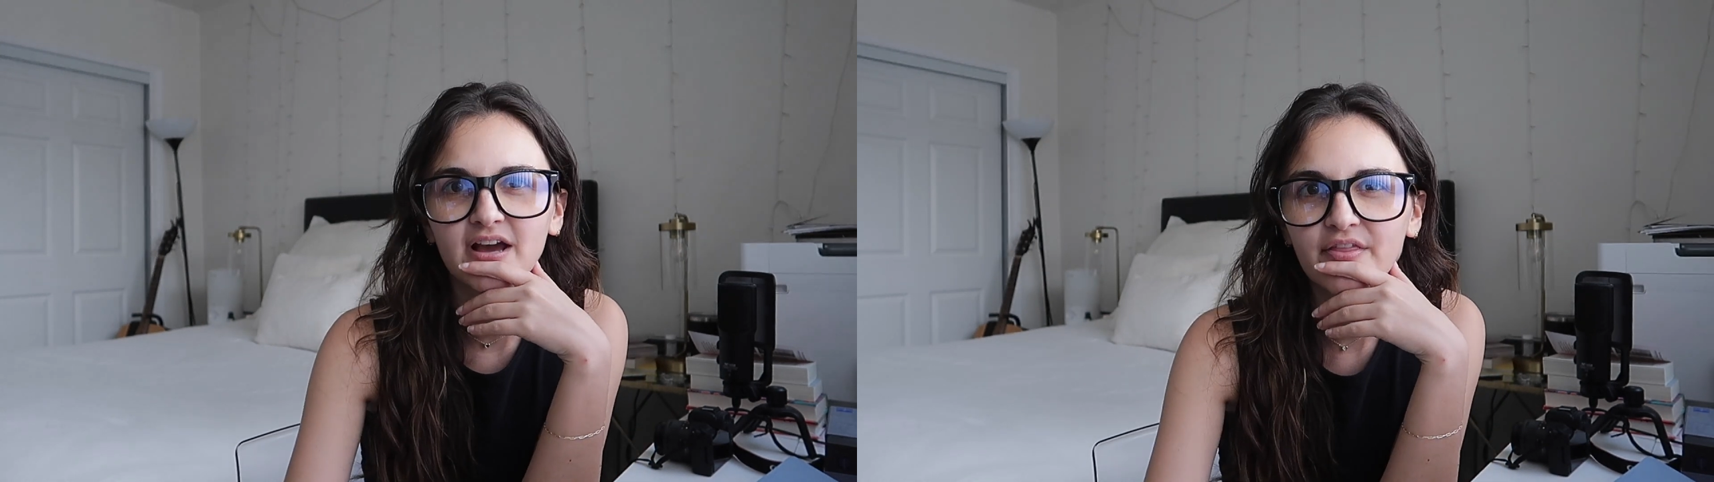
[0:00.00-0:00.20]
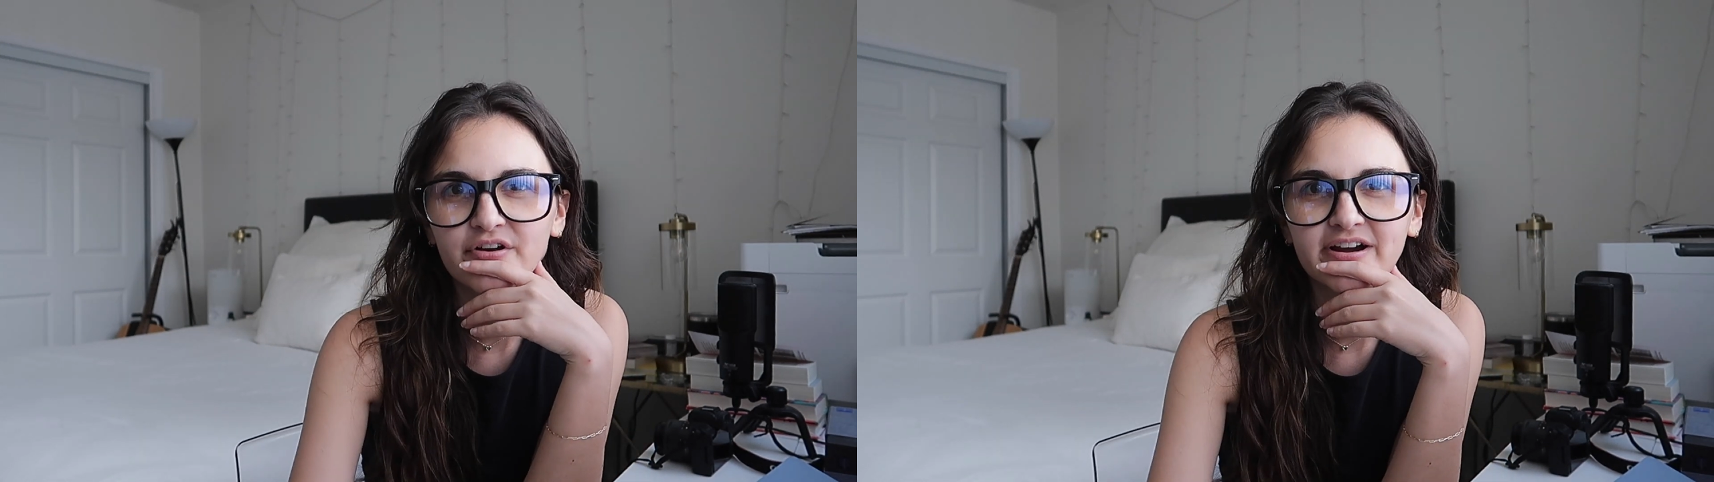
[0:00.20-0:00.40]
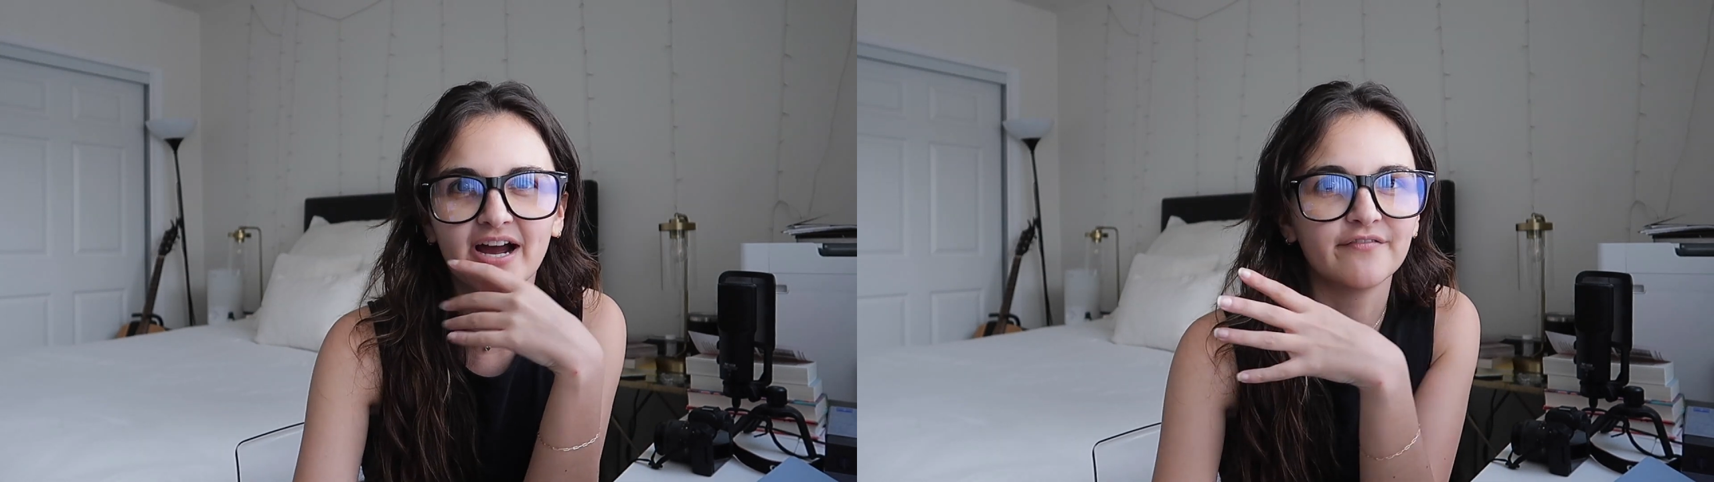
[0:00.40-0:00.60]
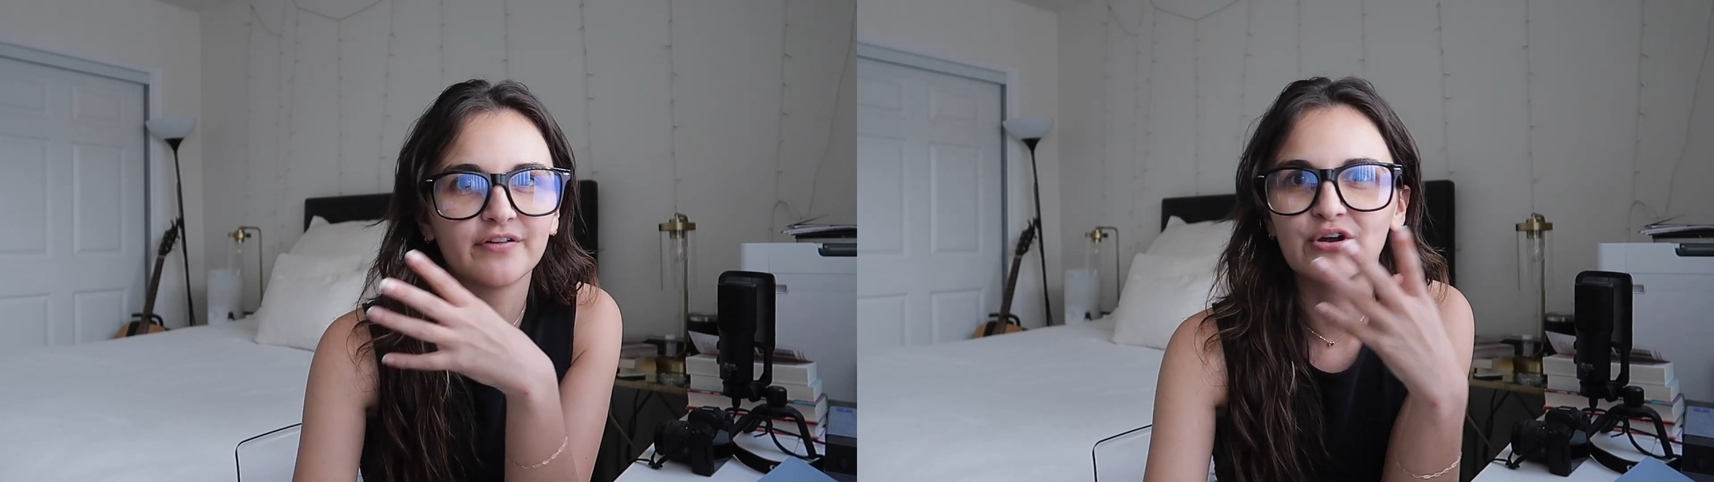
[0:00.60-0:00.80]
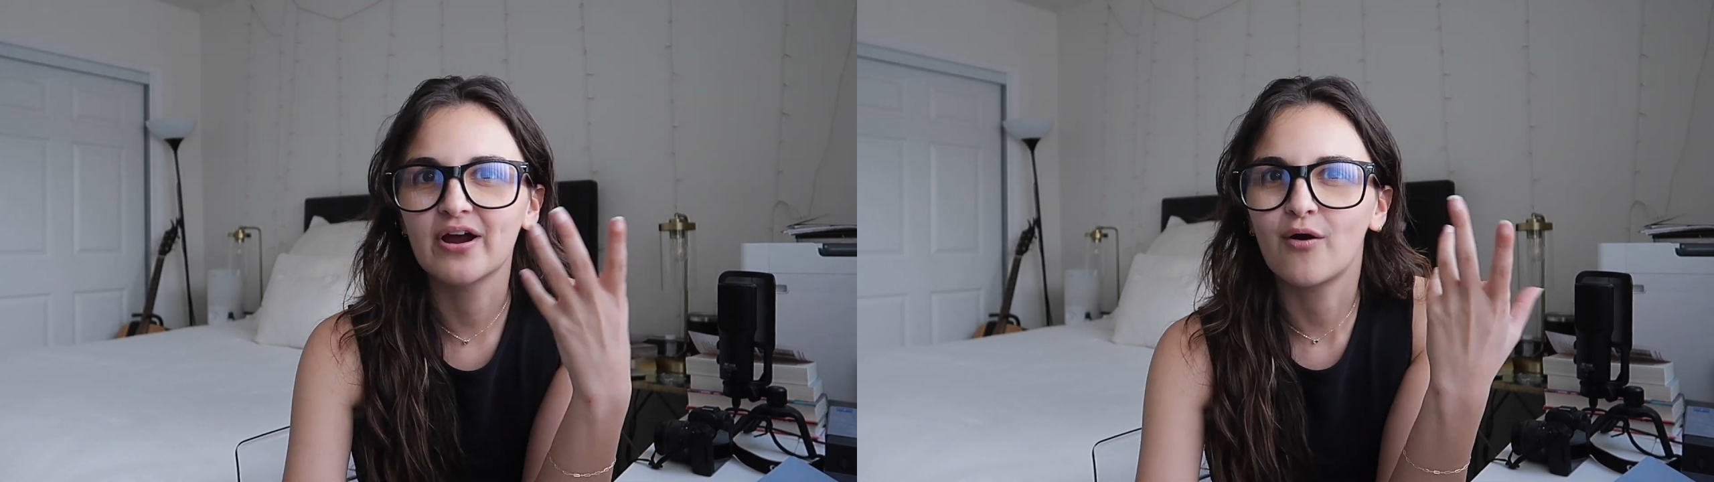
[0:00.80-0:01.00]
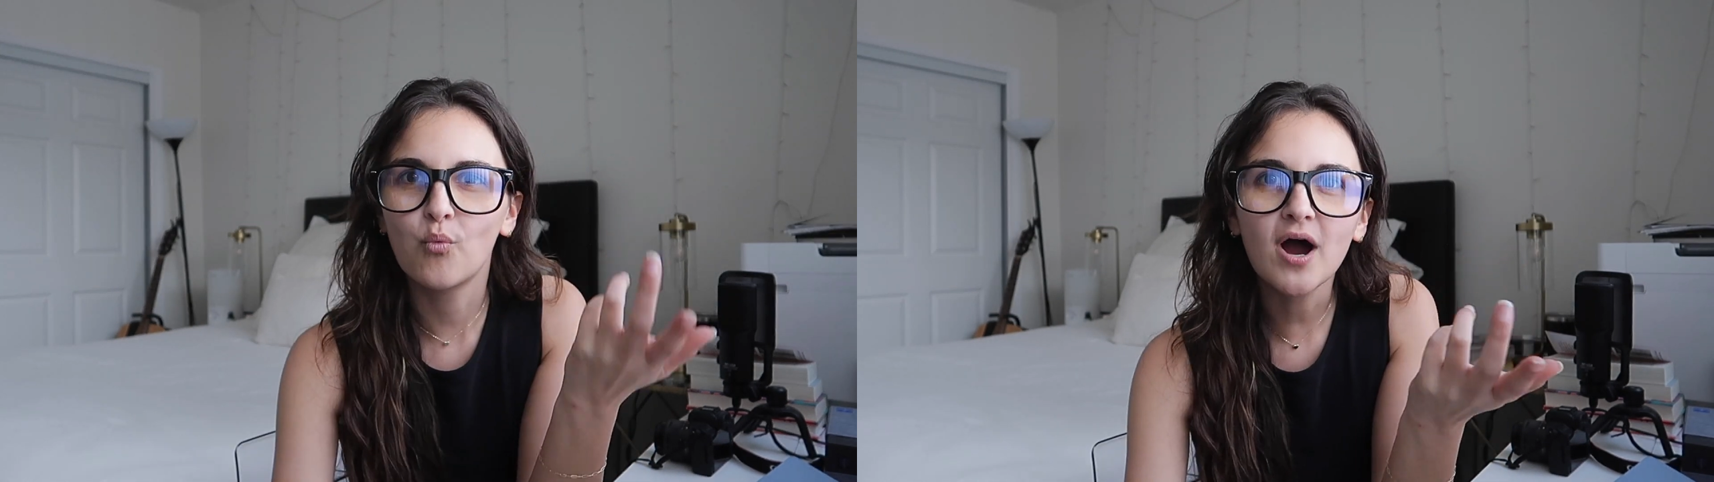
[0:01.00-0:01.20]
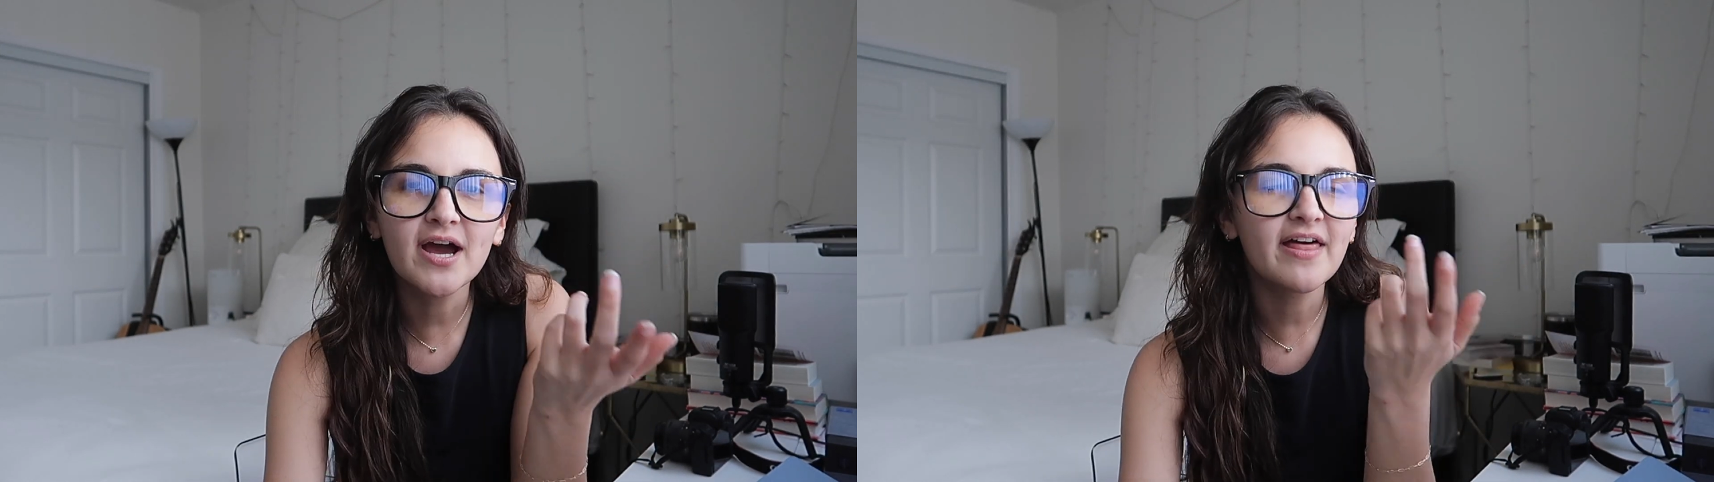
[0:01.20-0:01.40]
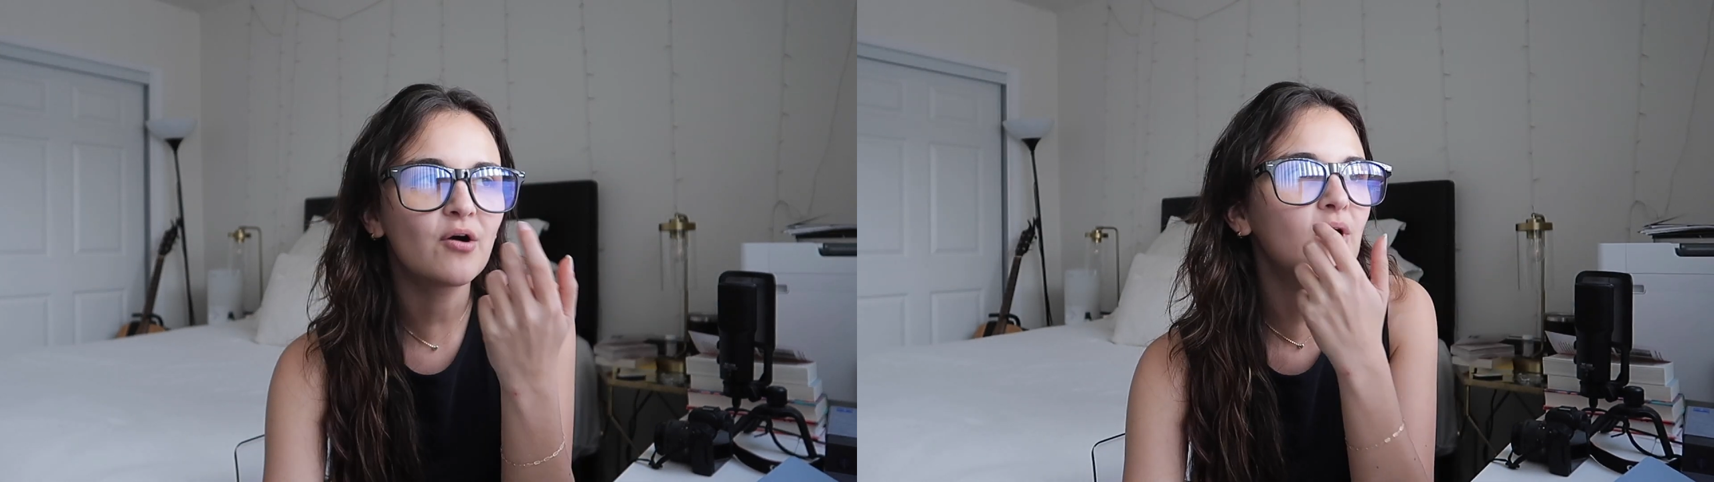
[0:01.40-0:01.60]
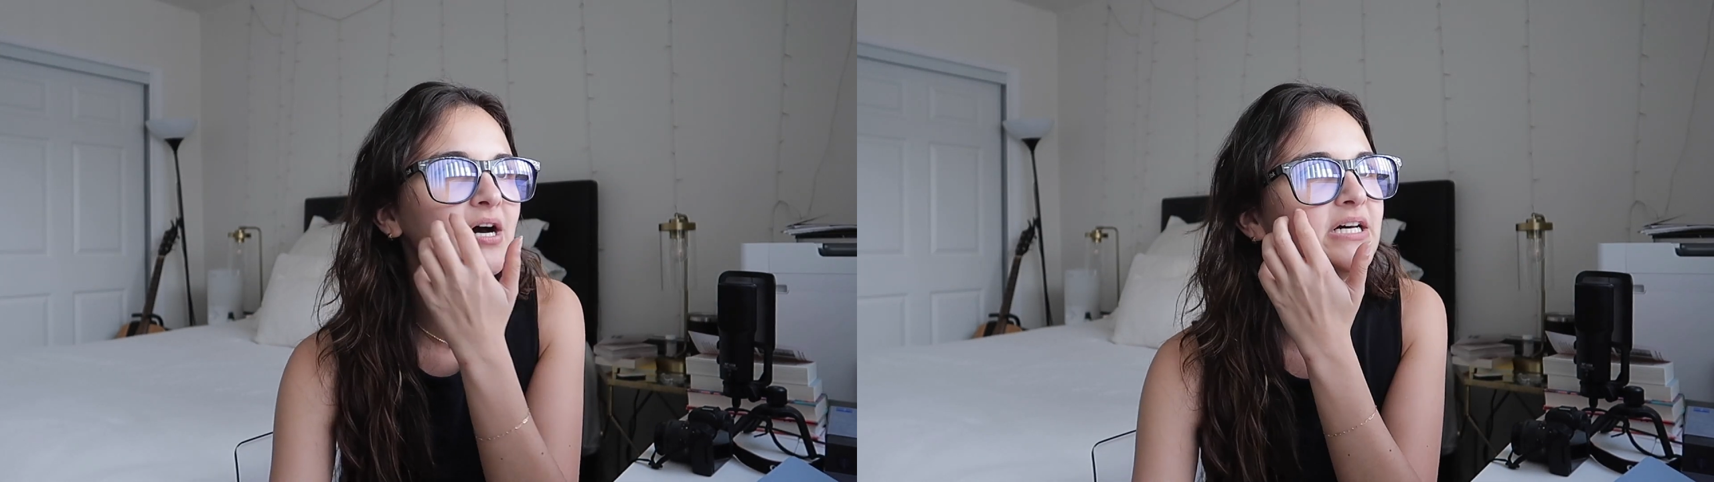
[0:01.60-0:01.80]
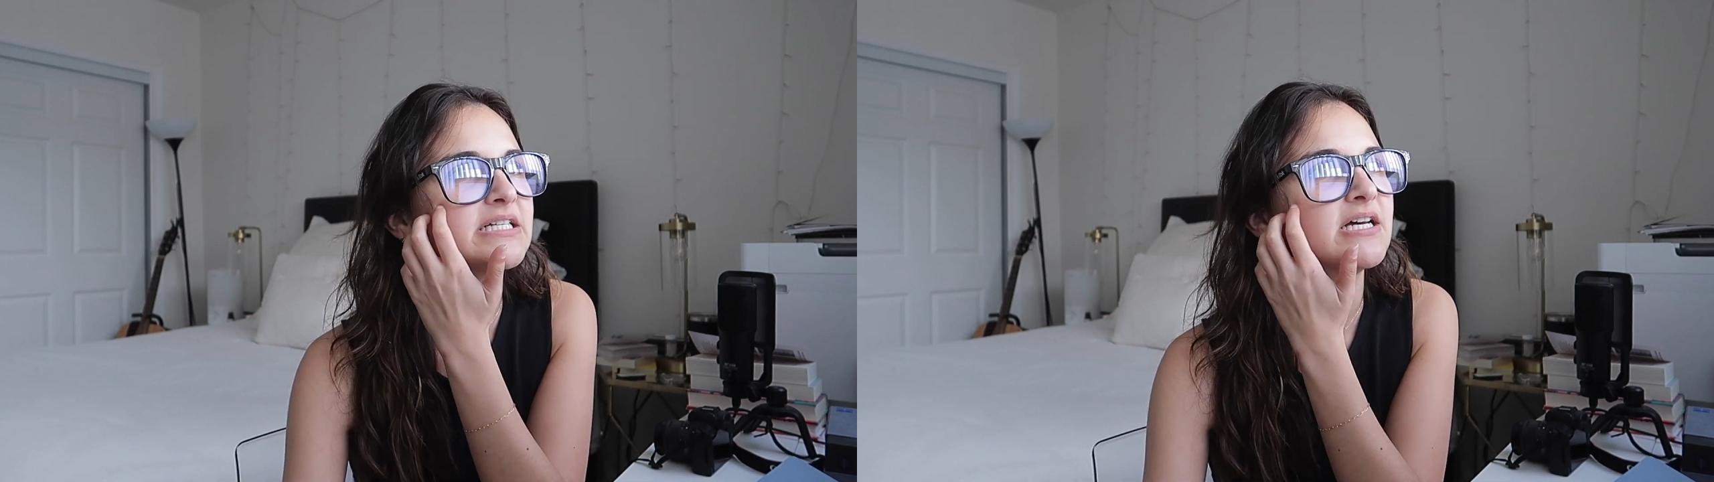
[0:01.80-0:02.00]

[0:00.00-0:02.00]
other and kind of figuring out why that was.